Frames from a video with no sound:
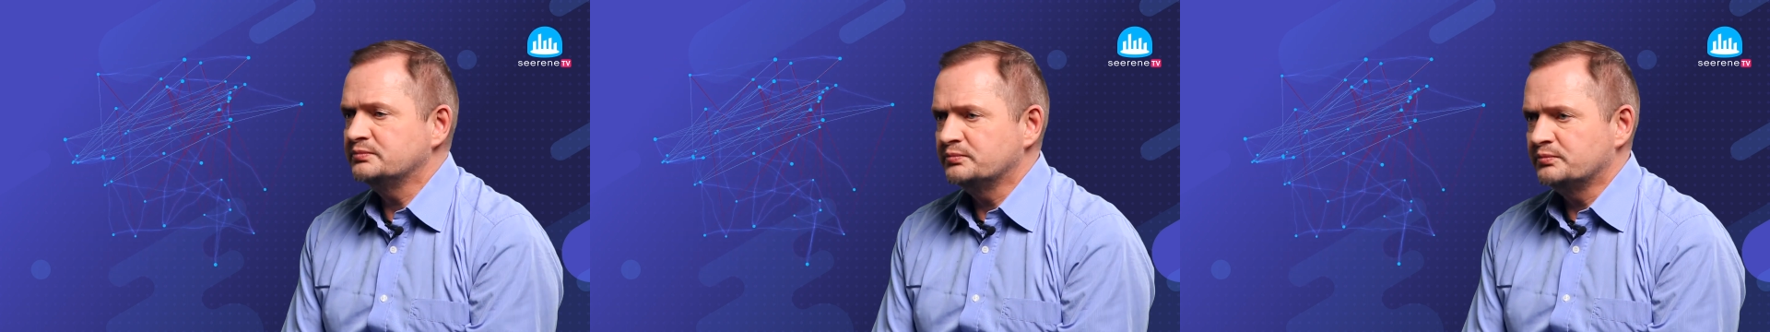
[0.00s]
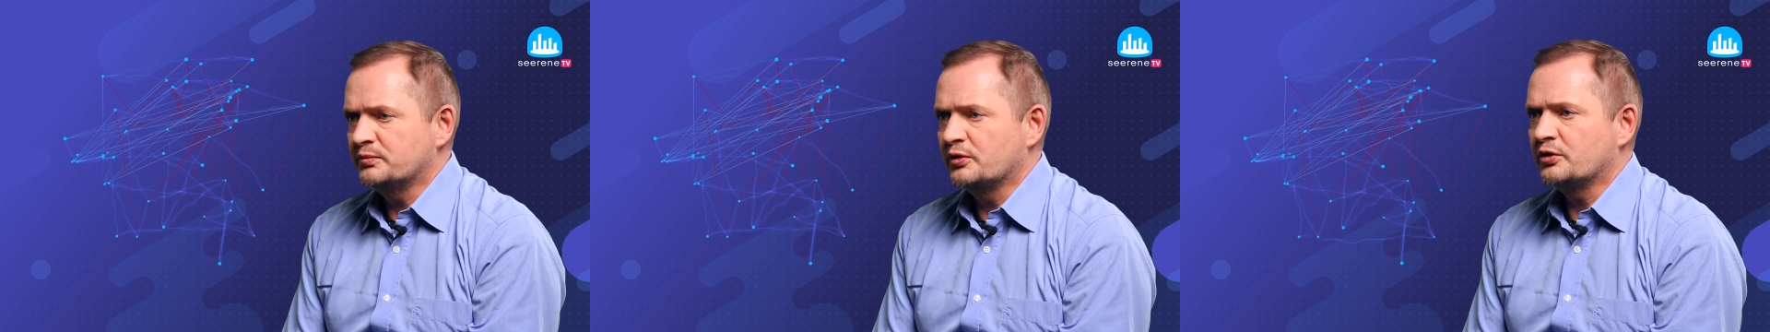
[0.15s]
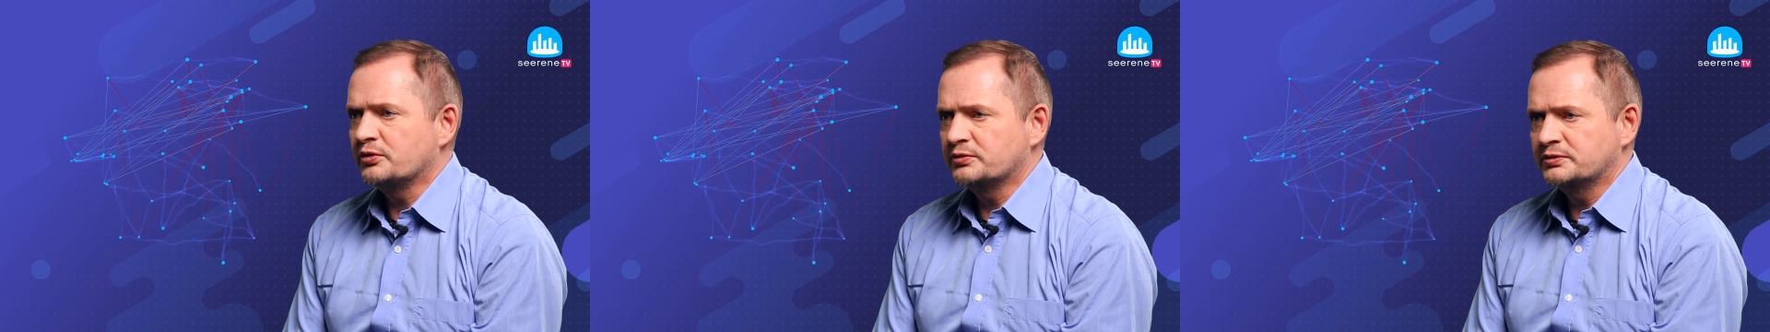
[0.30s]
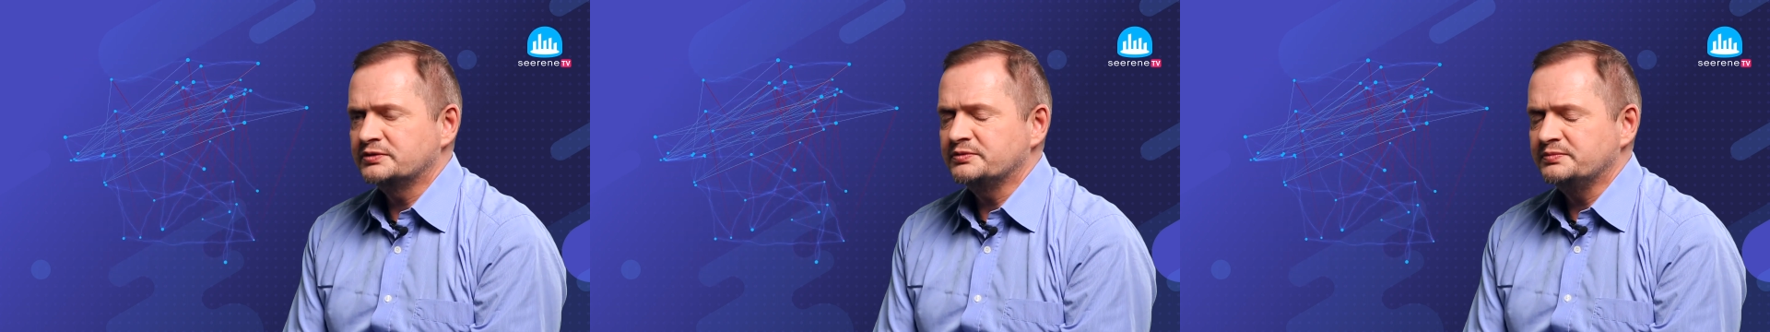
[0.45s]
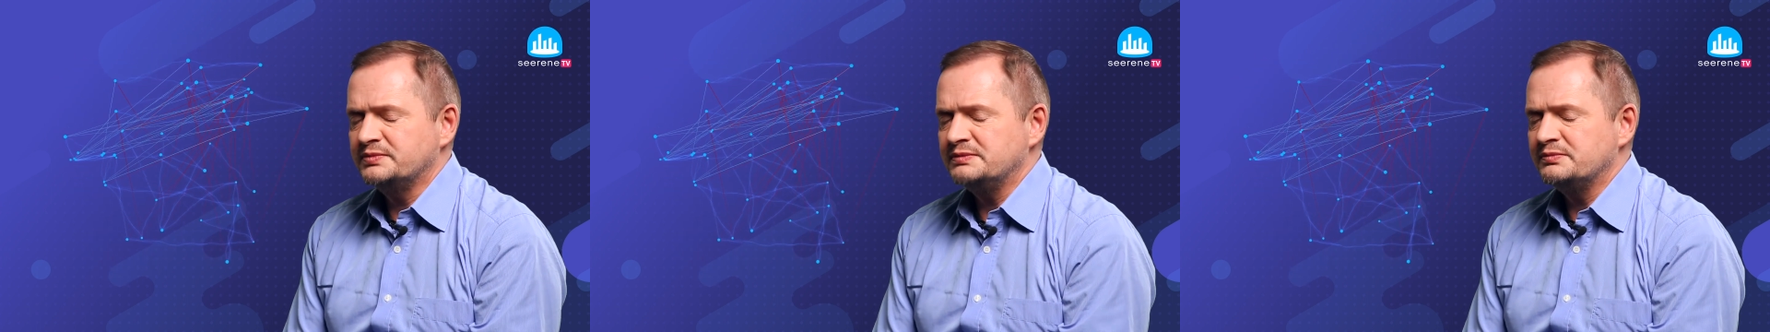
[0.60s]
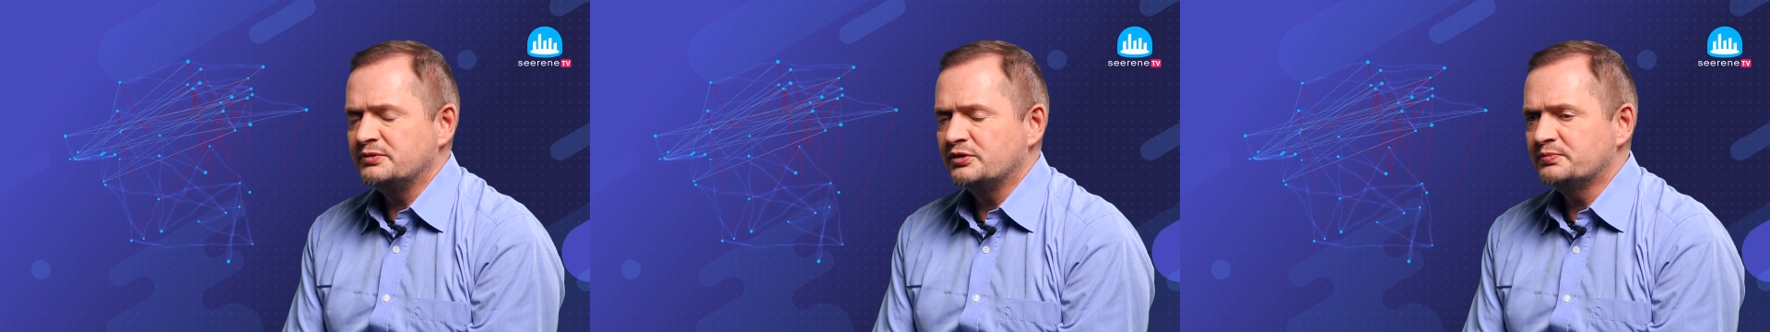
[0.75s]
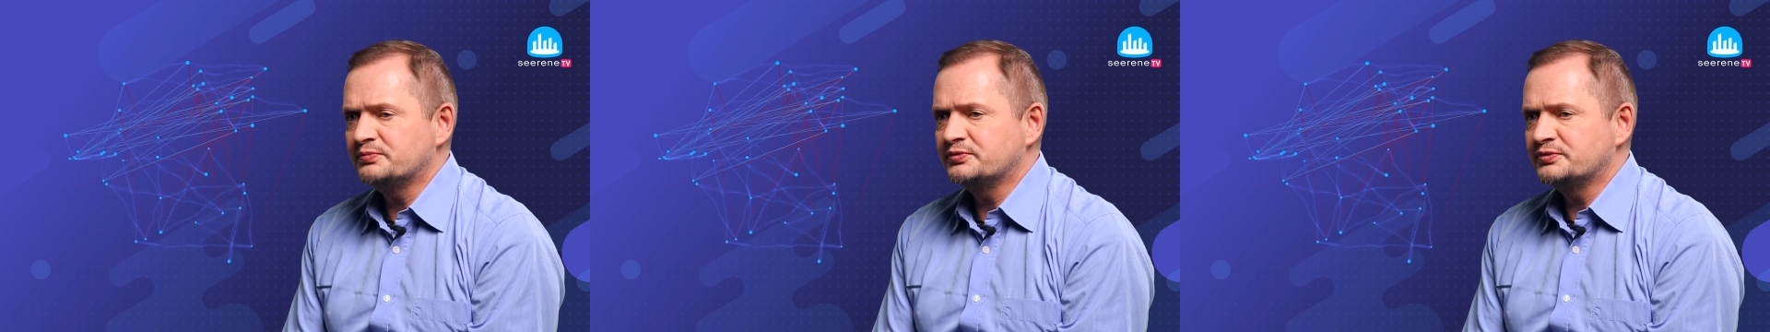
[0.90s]
more to be
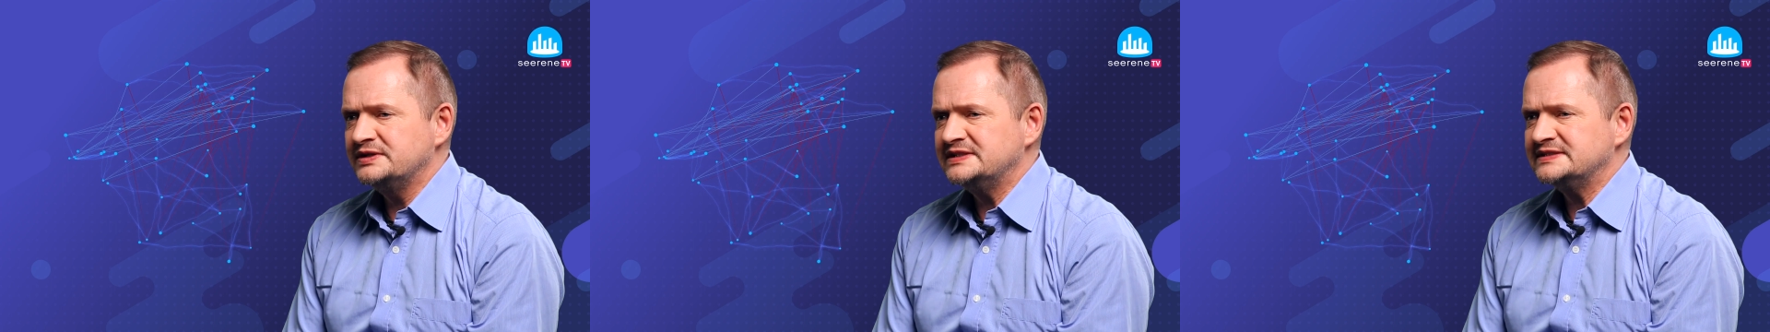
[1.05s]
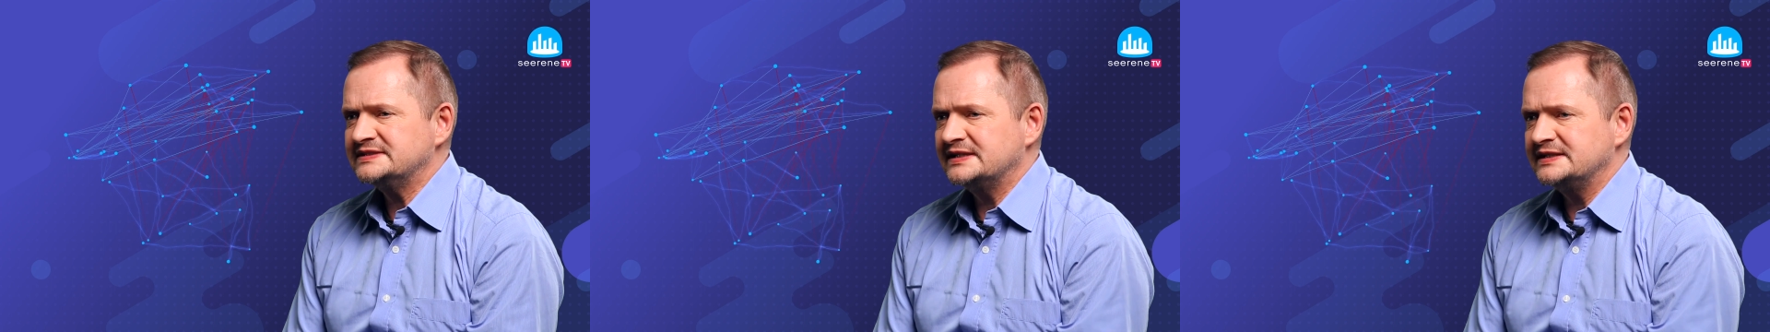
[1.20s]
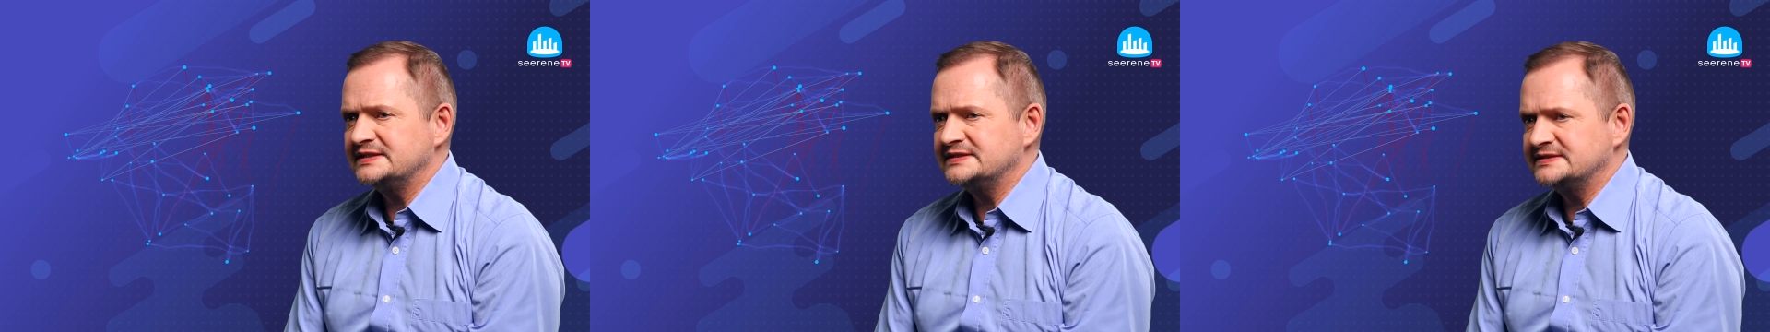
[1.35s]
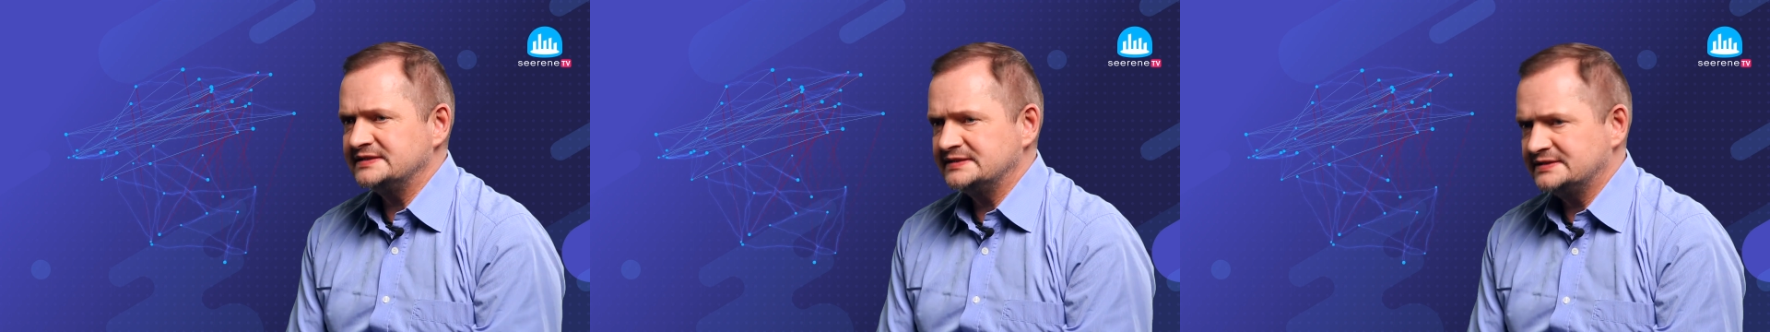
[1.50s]
more precise,